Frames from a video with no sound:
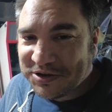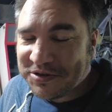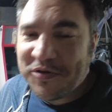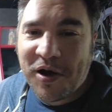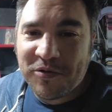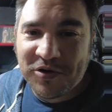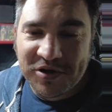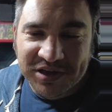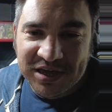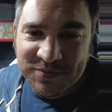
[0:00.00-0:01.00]
I don't know how long
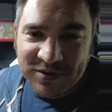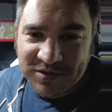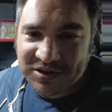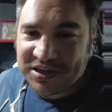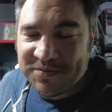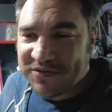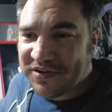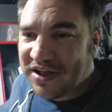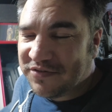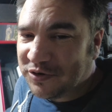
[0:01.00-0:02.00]
I'll keep it, whether I'll keep it
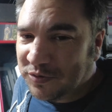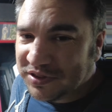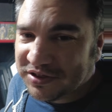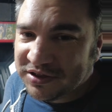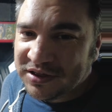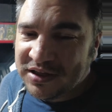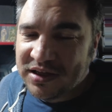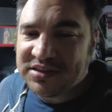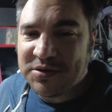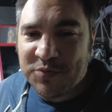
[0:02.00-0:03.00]
forever or whether
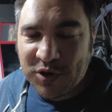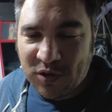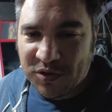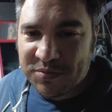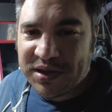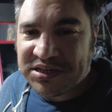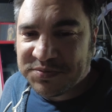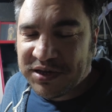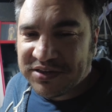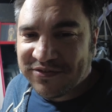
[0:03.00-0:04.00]
at some point I want to make
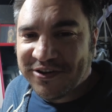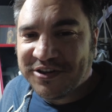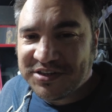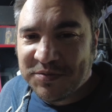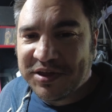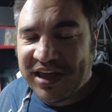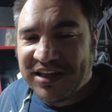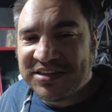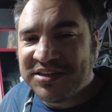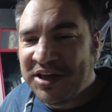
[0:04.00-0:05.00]
space for something
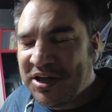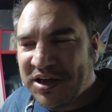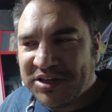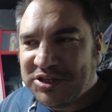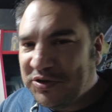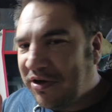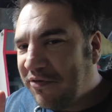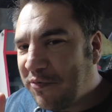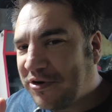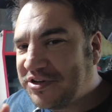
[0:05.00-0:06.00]
else. I do have
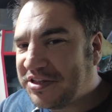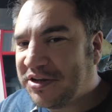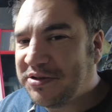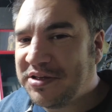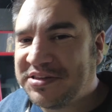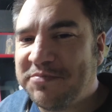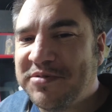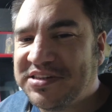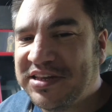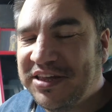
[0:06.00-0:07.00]
a project that's up my
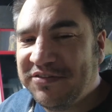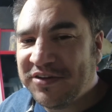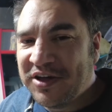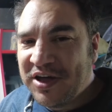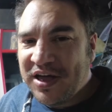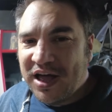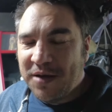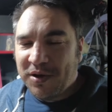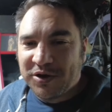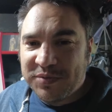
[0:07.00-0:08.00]
sleeve.
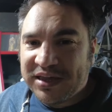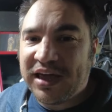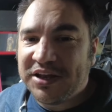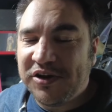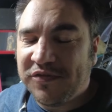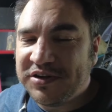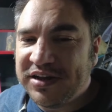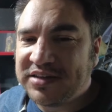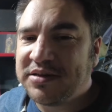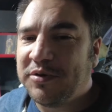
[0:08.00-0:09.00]
I'm going to be kicking it off in the
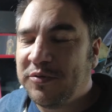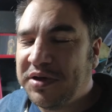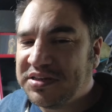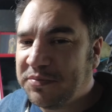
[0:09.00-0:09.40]
next couple of weeks.